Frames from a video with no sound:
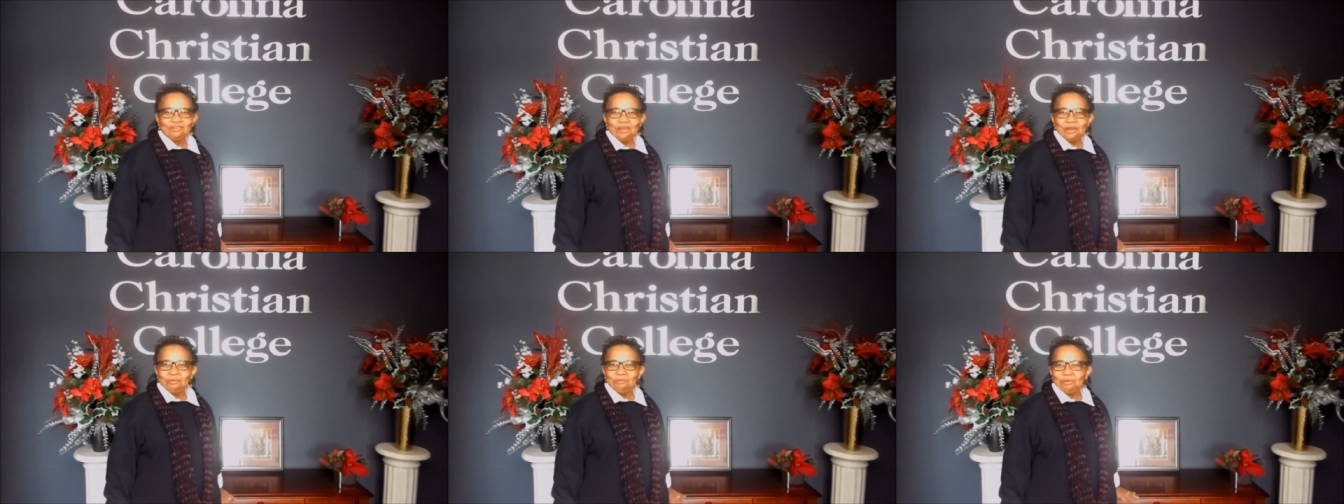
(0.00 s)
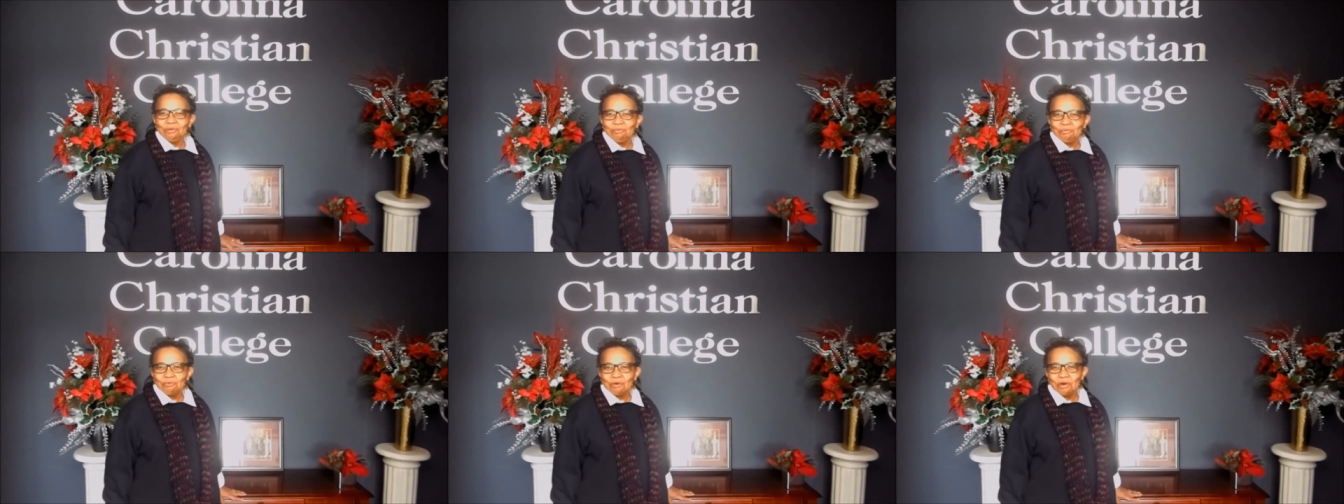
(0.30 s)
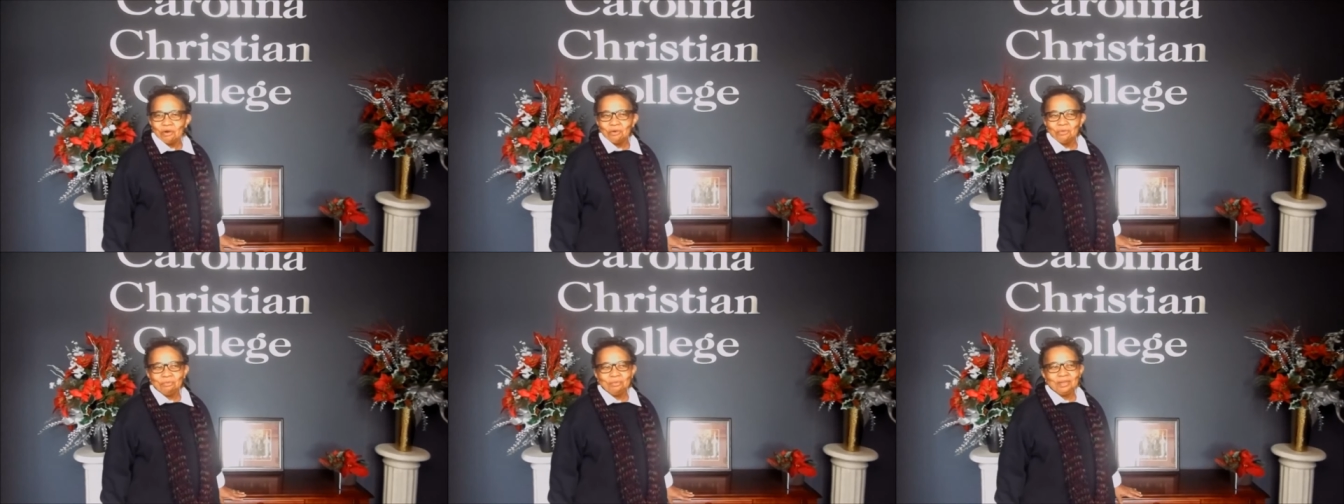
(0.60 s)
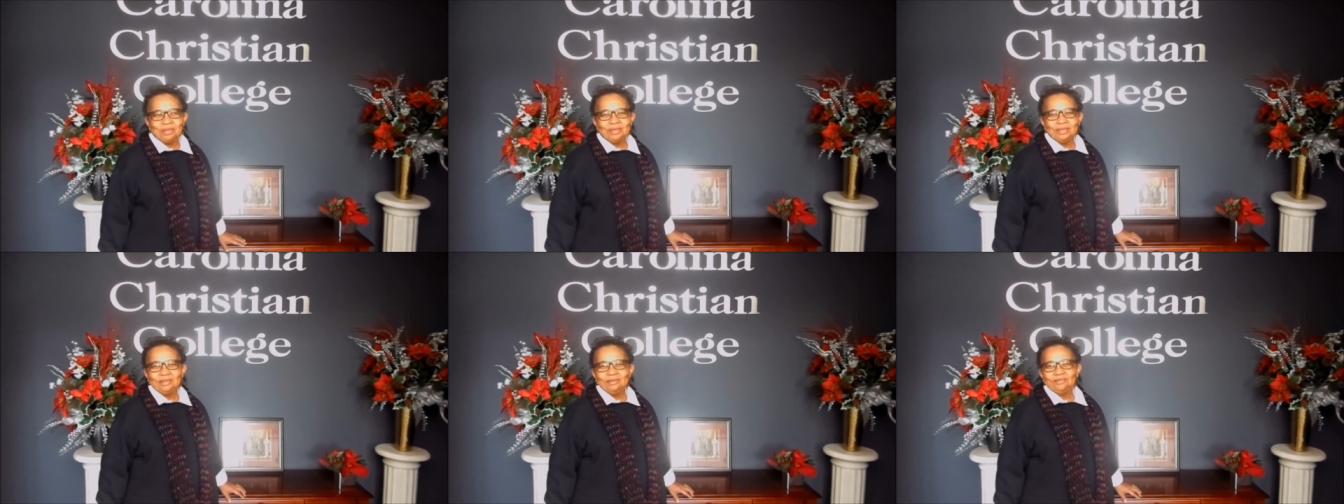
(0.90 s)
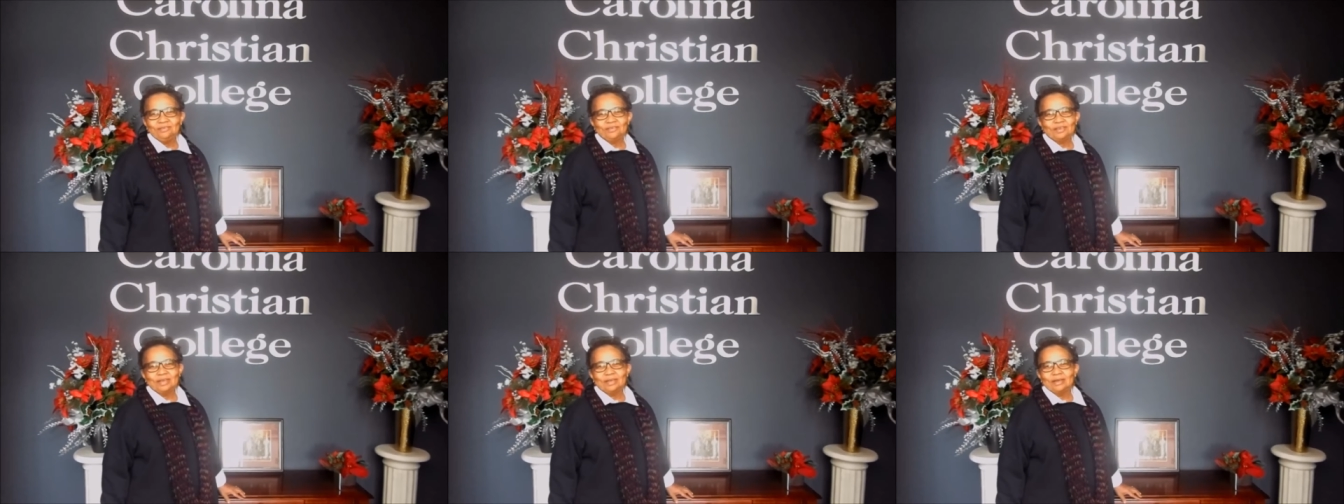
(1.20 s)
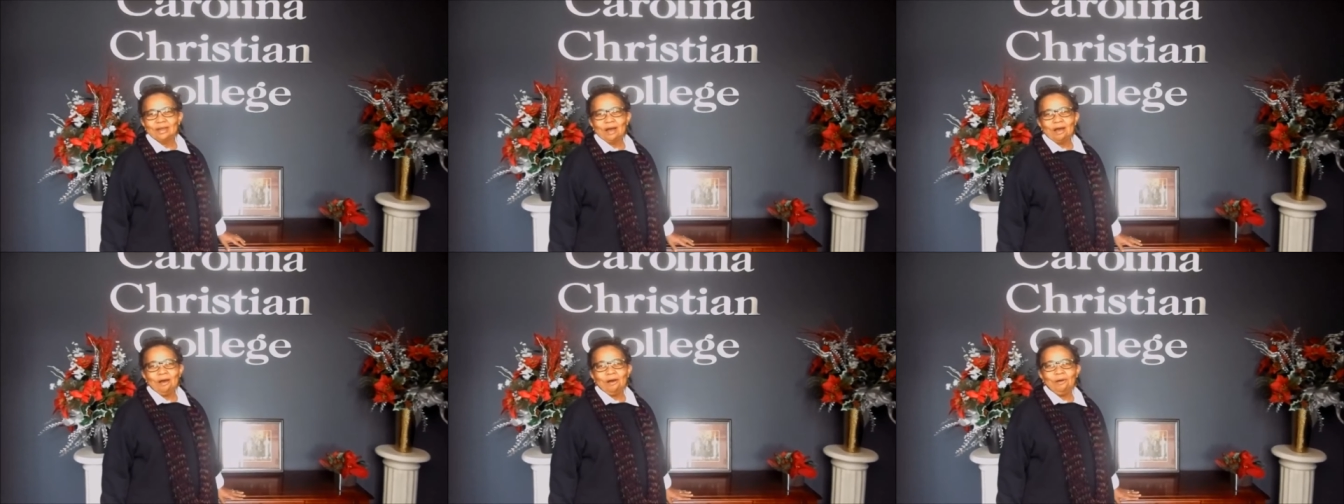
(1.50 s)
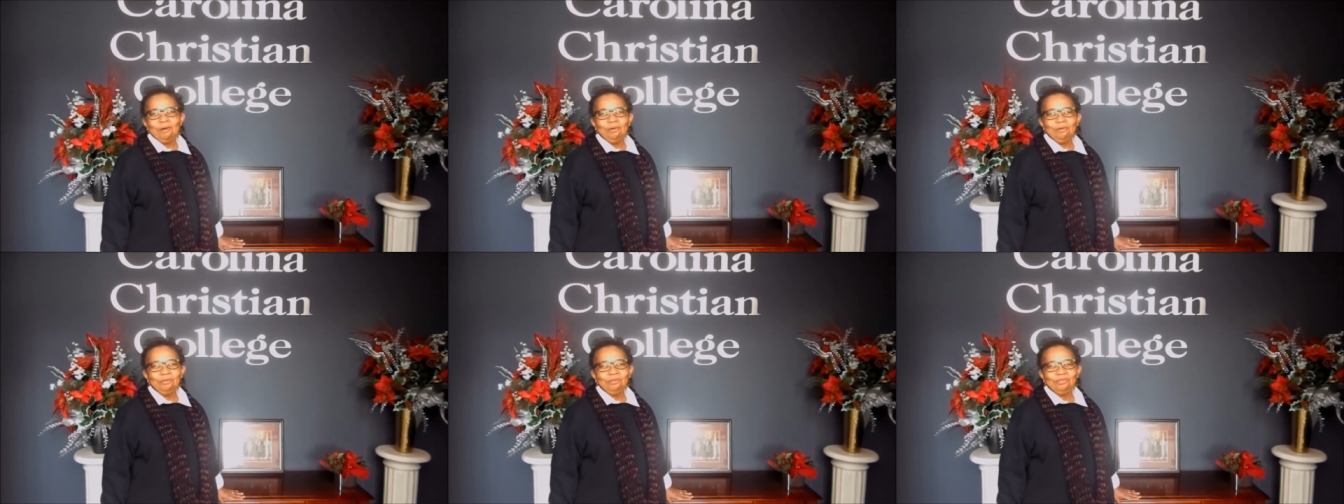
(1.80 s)
Jerry Romans, and
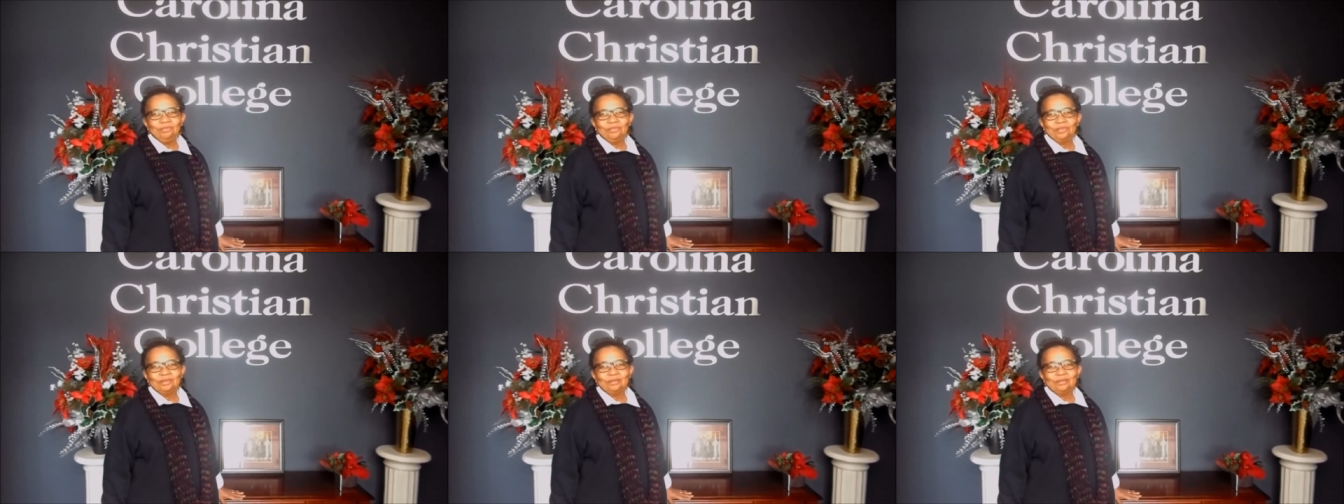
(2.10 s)
all